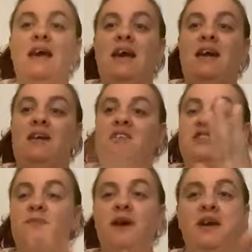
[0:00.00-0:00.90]
and
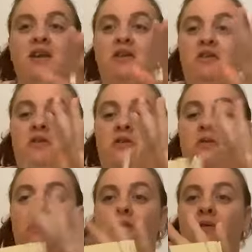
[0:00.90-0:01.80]
despite
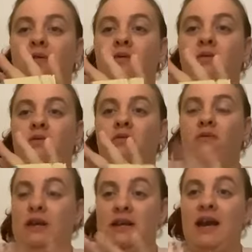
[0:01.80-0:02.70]
not
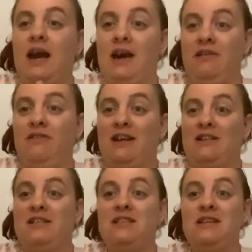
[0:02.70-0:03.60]
reading high
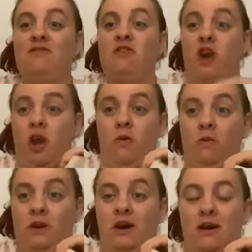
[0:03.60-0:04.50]
fantasy for a
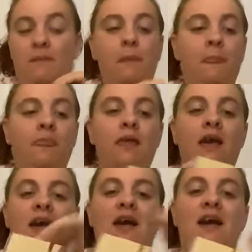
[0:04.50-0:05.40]
long time,
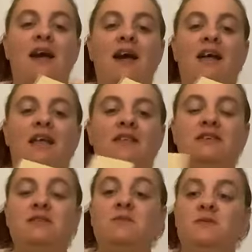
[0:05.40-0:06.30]

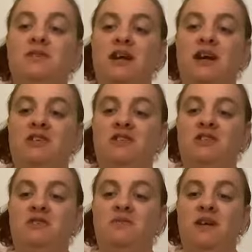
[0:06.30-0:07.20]
this was
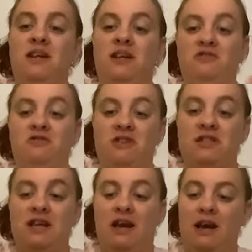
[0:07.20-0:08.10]
actually really
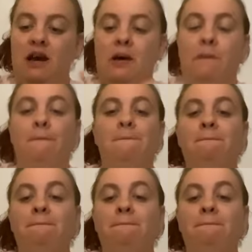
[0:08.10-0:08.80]
interesting. Um,